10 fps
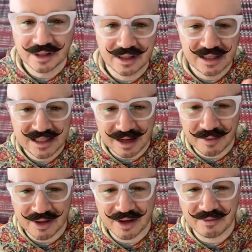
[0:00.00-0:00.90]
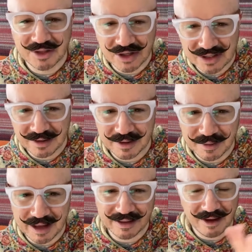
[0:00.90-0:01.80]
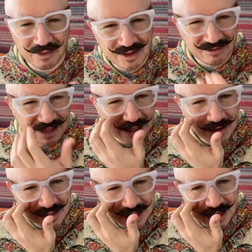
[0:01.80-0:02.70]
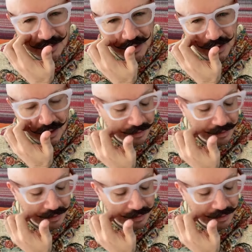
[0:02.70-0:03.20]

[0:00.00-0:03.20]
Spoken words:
some of them, took some of them out that I wasn't really using anymore.